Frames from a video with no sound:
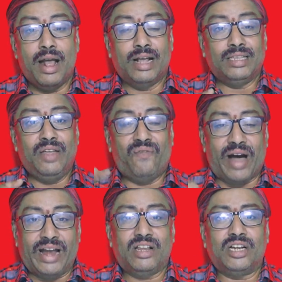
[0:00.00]
The
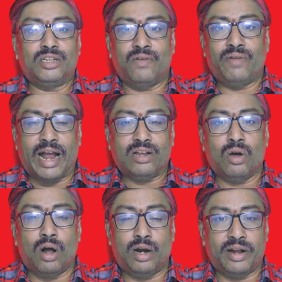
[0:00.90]
fighters of NATO
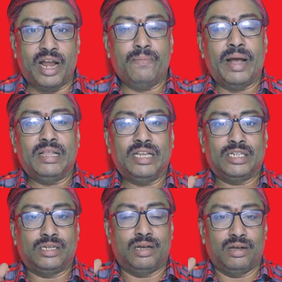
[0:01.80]
are trained by this